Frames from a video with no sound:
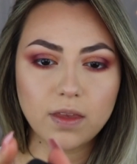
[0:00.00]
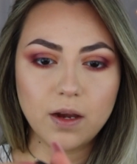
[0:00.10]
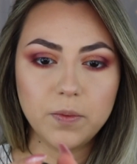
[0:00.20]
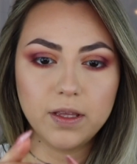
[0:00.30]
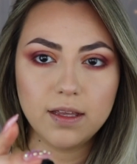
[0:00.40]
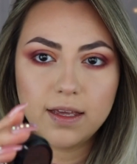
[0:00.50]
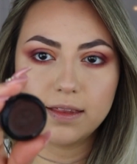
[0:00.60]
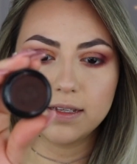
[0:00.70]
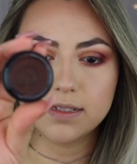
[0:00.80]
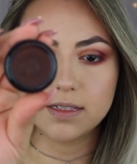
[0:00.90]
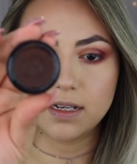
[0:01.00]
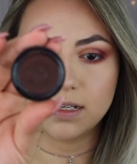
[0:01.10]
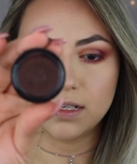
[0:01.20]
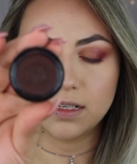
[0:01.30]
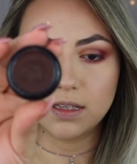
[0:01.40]
I really like this
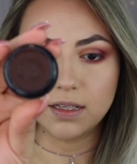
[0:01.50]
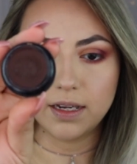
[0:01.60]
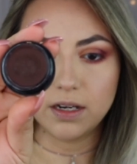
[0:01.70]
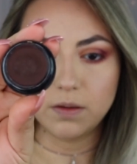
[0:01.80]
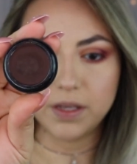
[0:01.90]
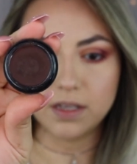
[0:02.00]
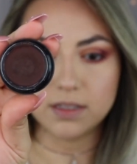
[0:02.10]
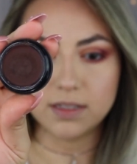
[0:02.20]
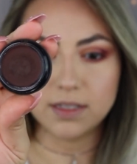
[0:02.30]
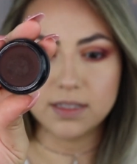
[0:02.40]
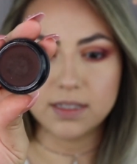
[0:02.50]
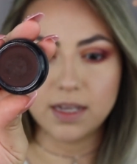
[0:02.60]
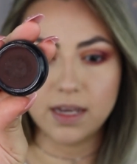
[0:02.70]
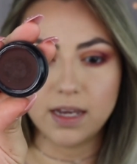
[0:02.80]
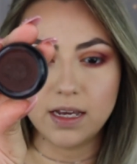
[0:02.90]
liner because it's
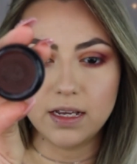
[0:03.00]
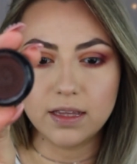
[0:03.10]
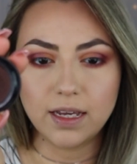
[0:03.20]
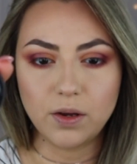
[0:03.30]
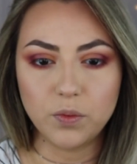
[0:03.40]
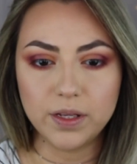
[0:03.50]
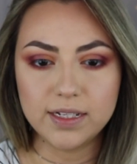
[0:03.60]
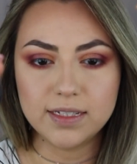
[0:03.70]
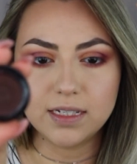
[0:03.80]
a really